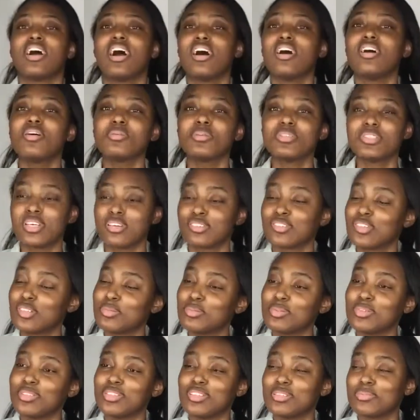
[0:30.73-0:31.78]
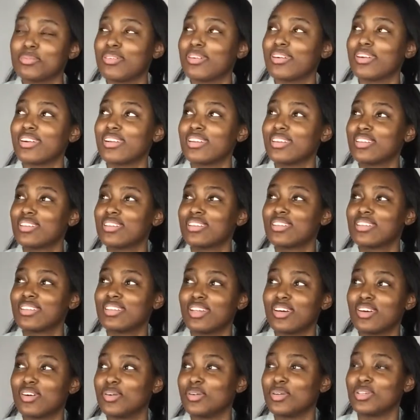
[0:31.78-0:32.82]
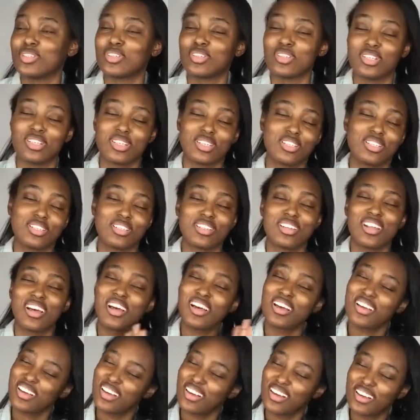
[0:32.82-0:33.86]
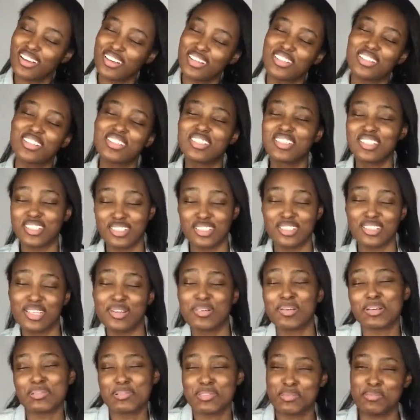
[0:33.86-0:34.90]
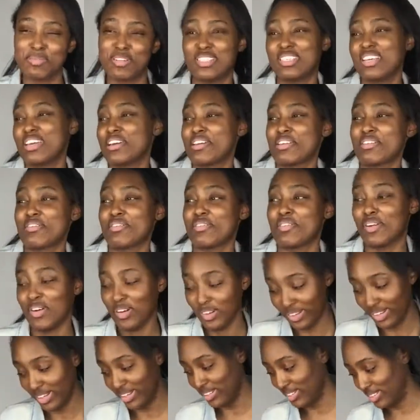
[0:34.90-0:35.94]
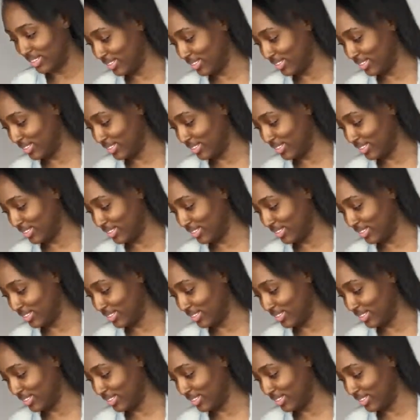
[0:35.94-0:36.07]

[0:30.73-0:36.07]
I always have trouble with this part, the whole introduction. Hi guys, it's Chinza, welcome to my channel, all that